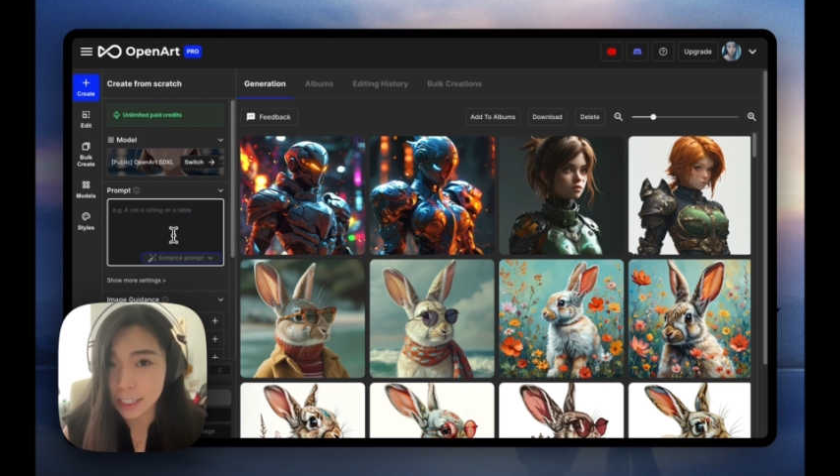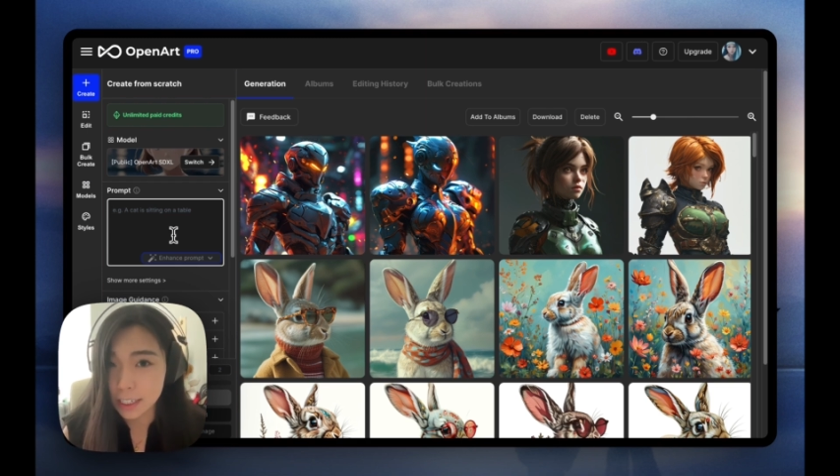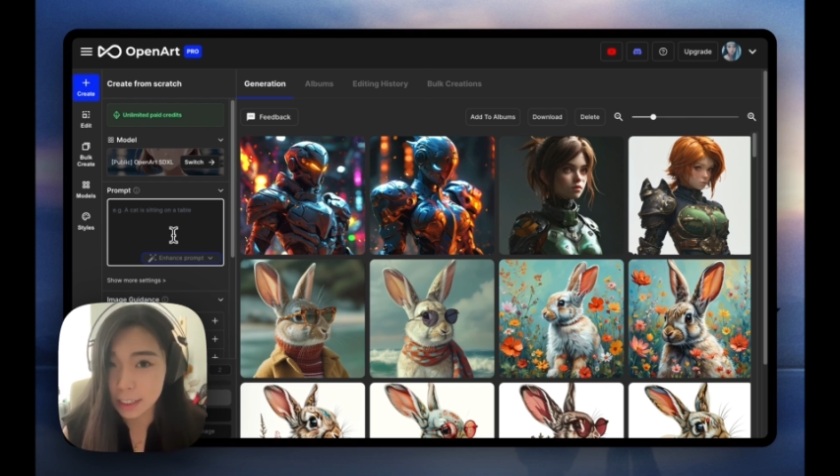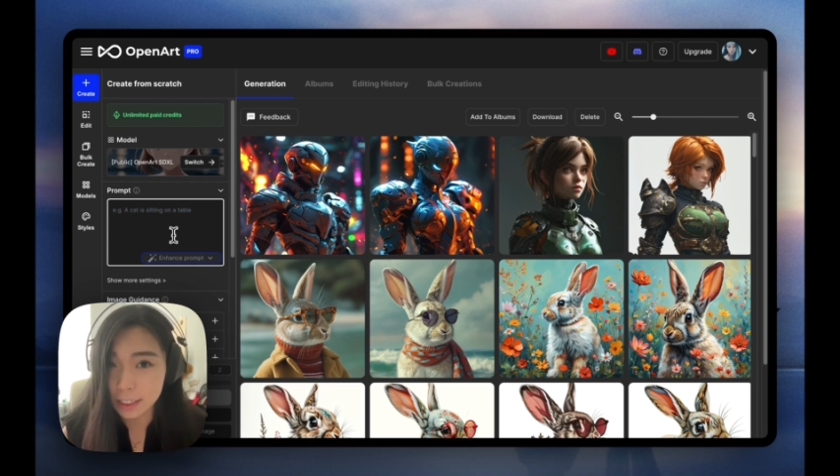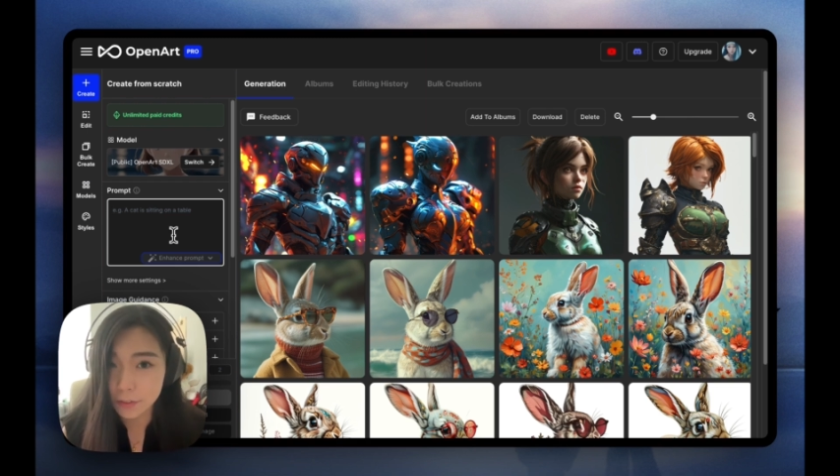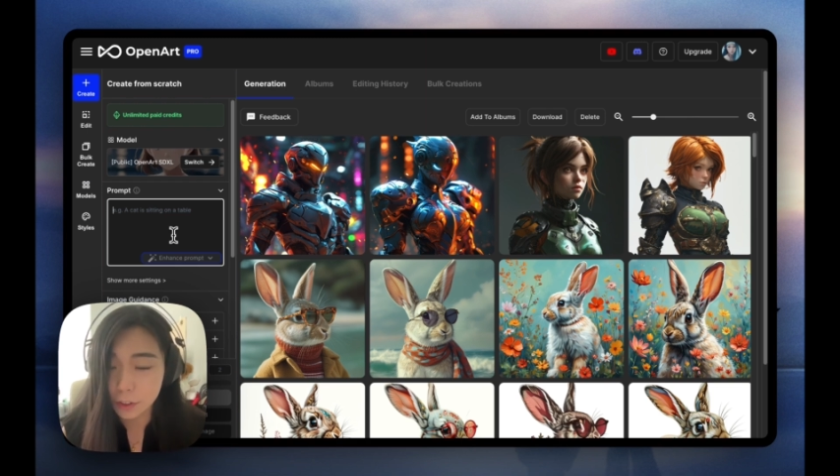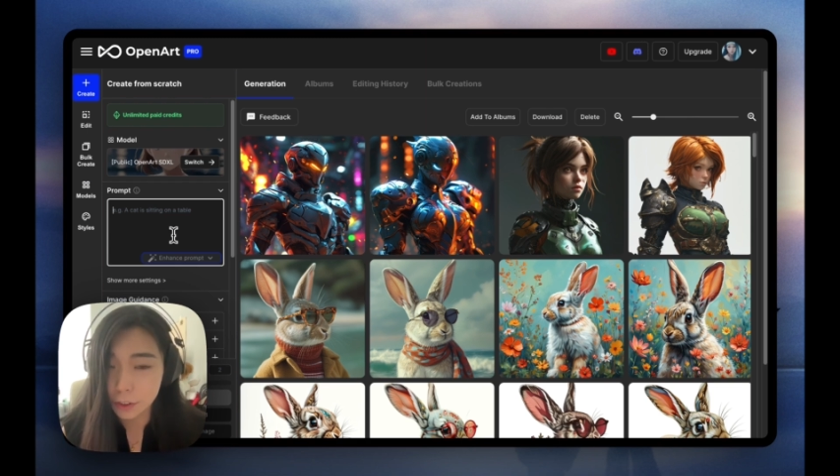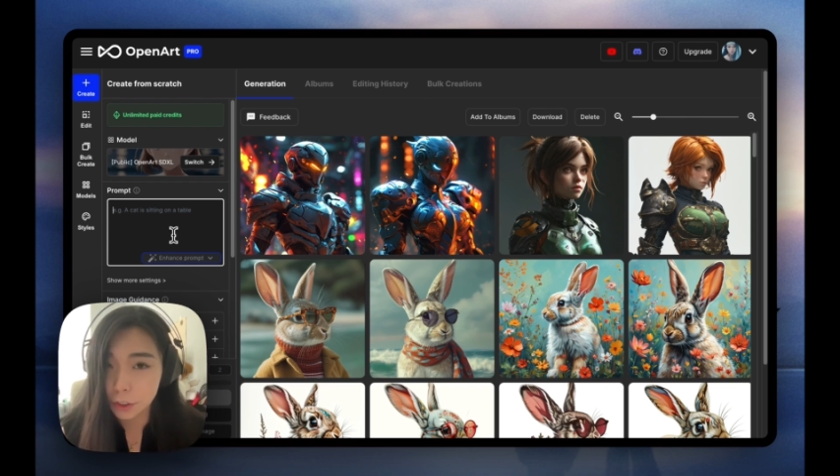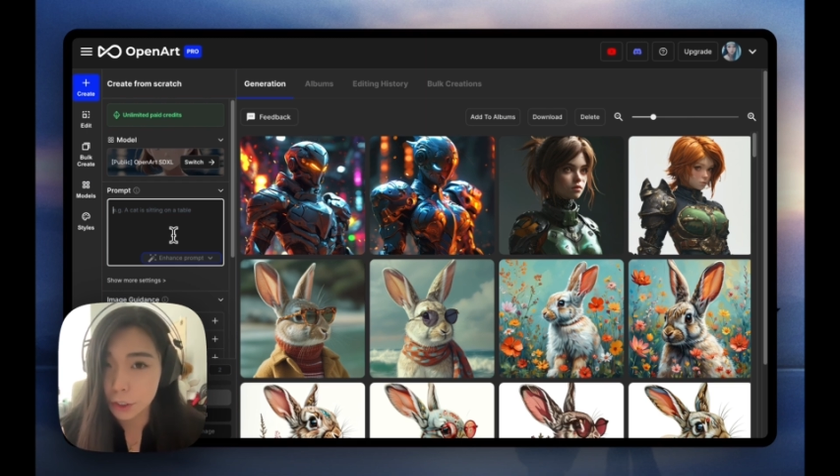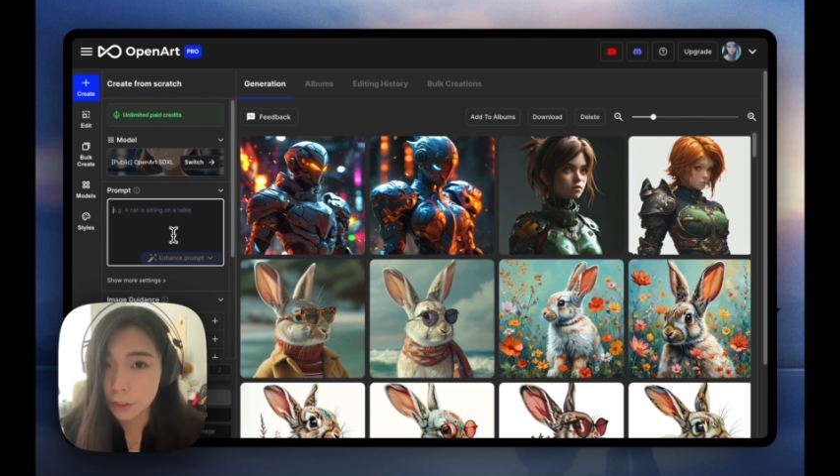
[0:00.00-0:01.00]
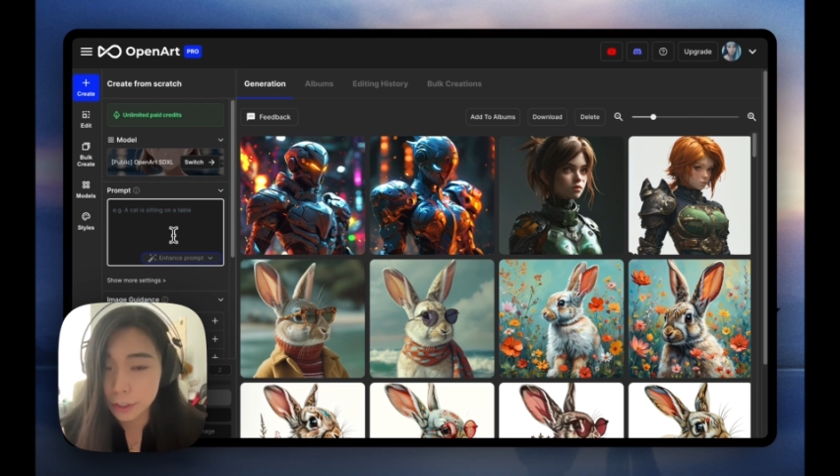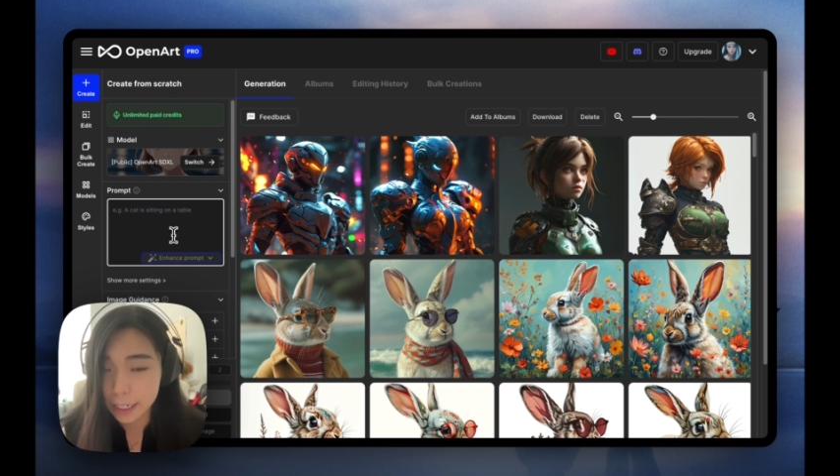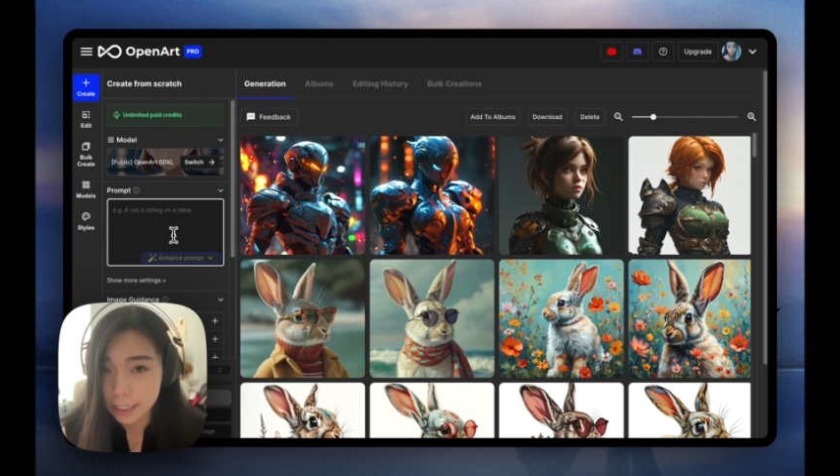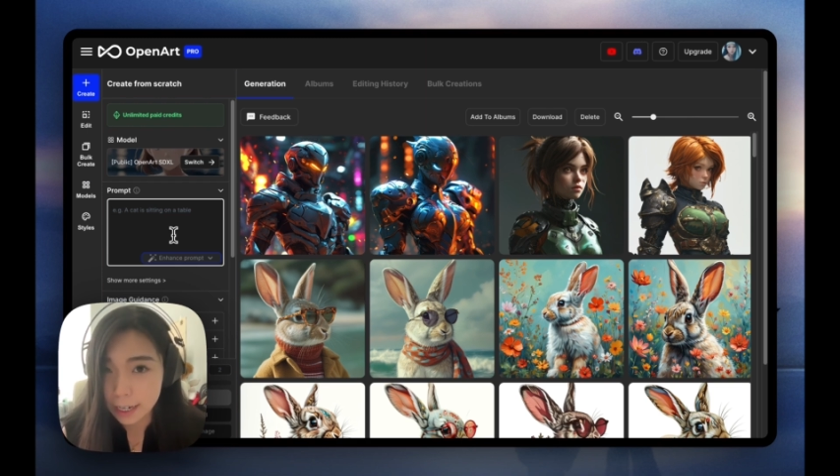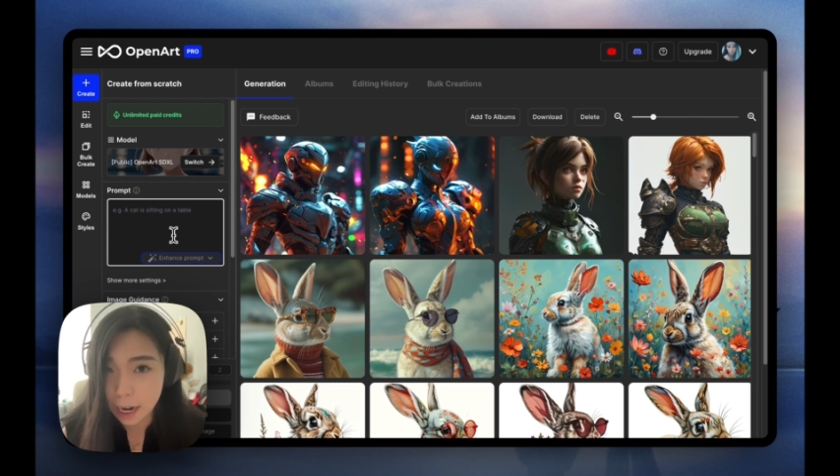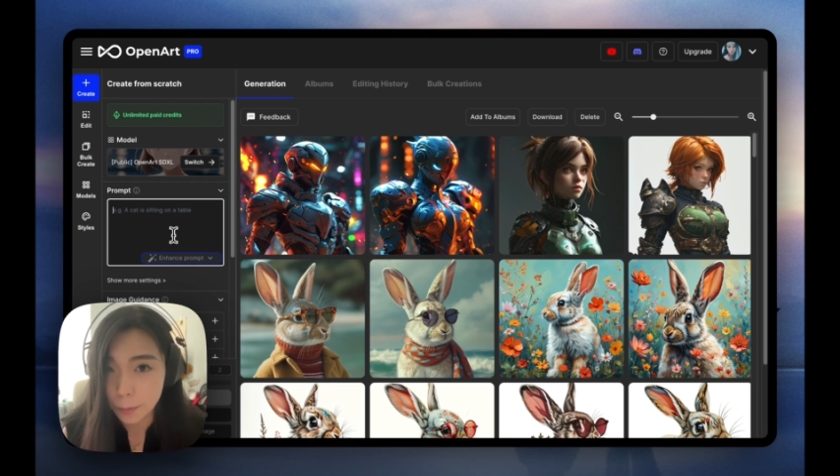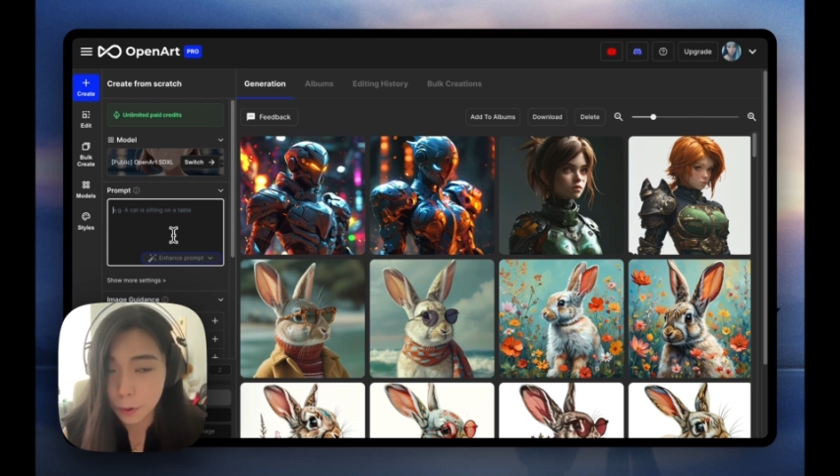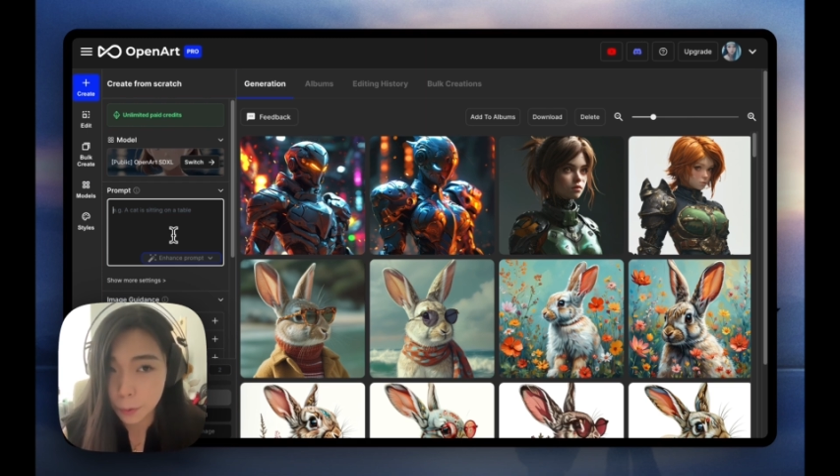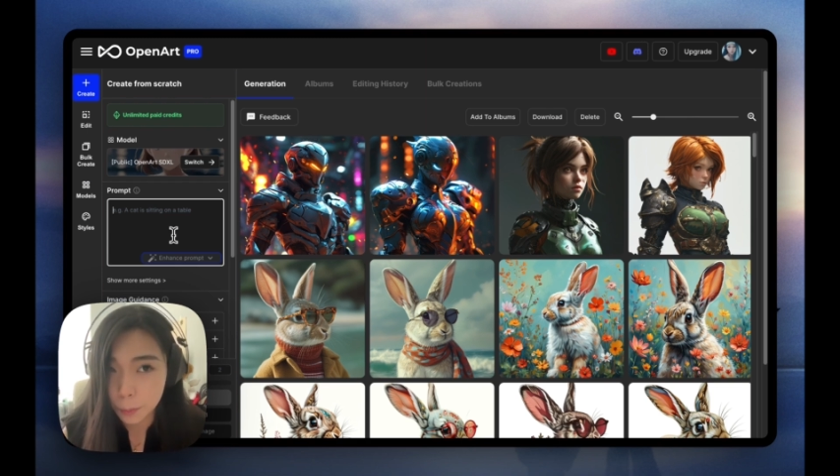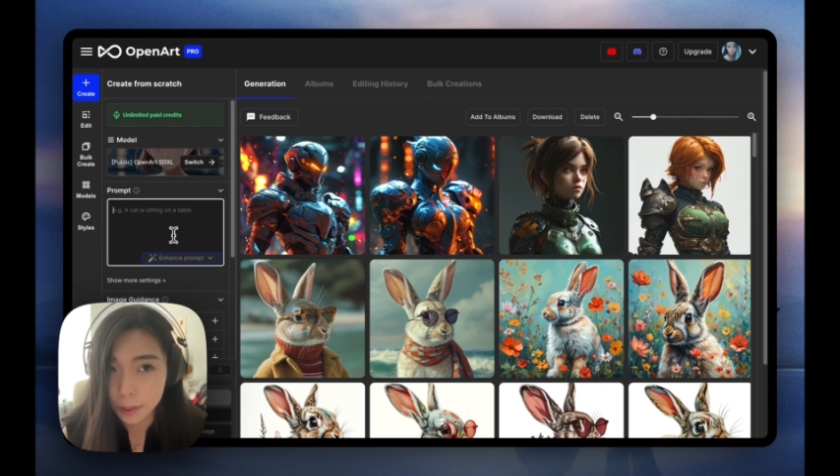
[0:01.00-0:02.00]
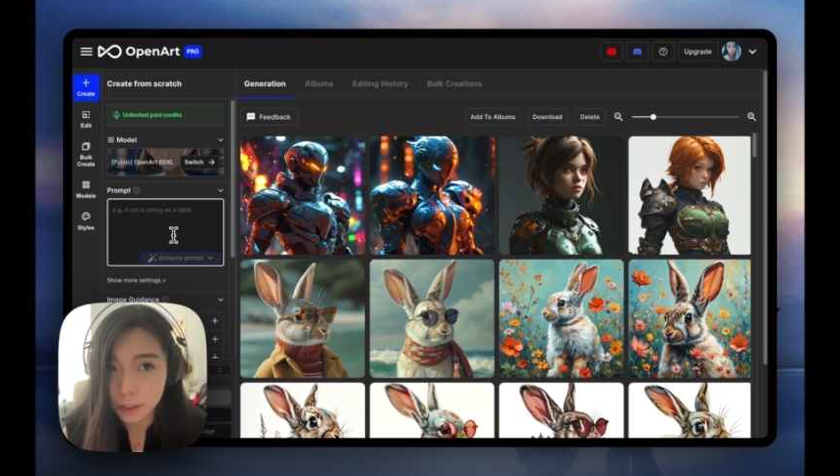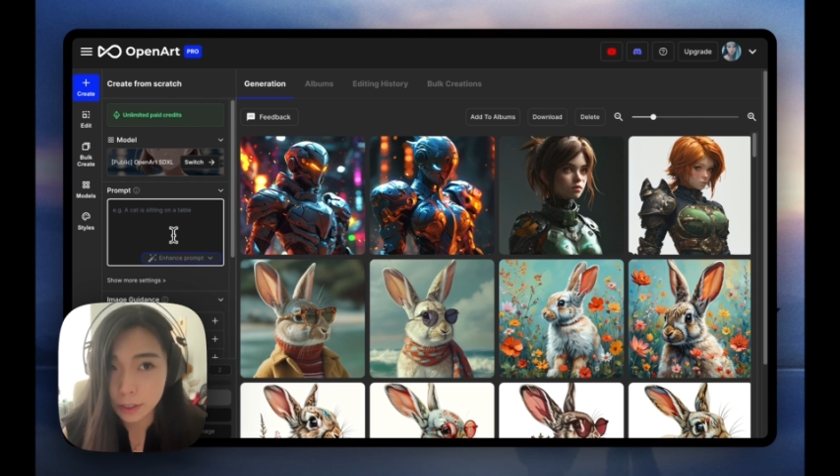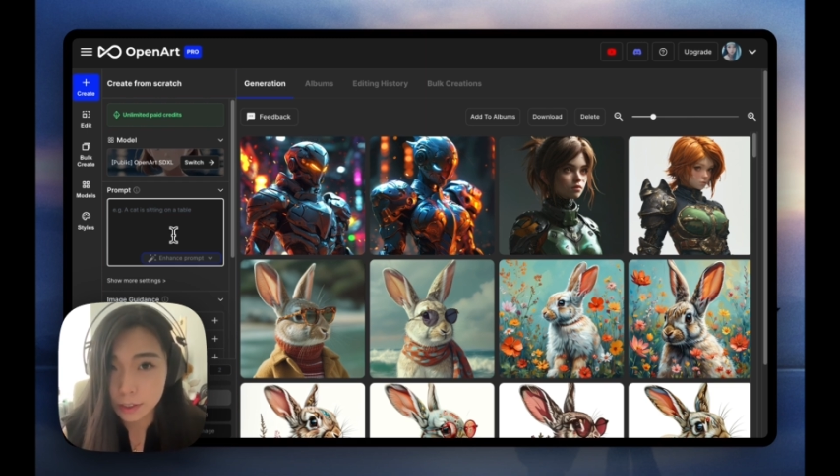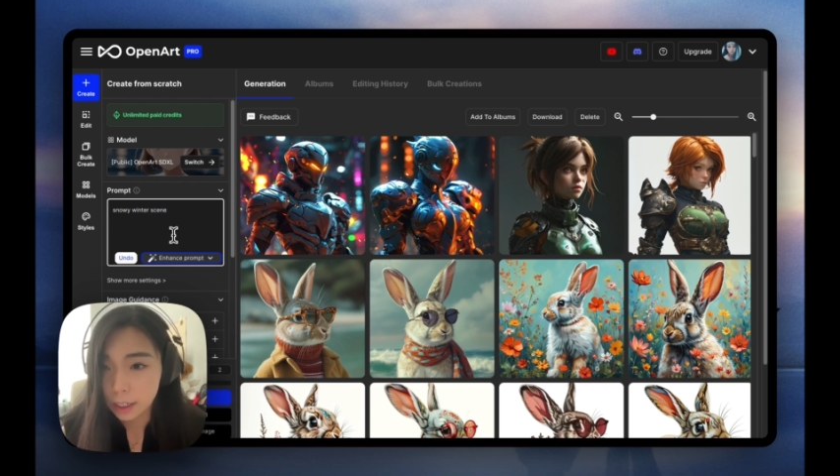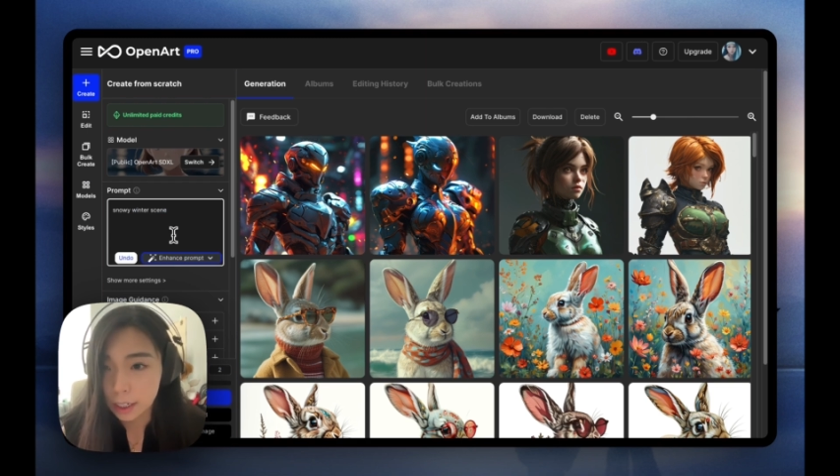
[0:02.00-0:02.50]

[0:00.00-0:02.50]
to leave another create tab open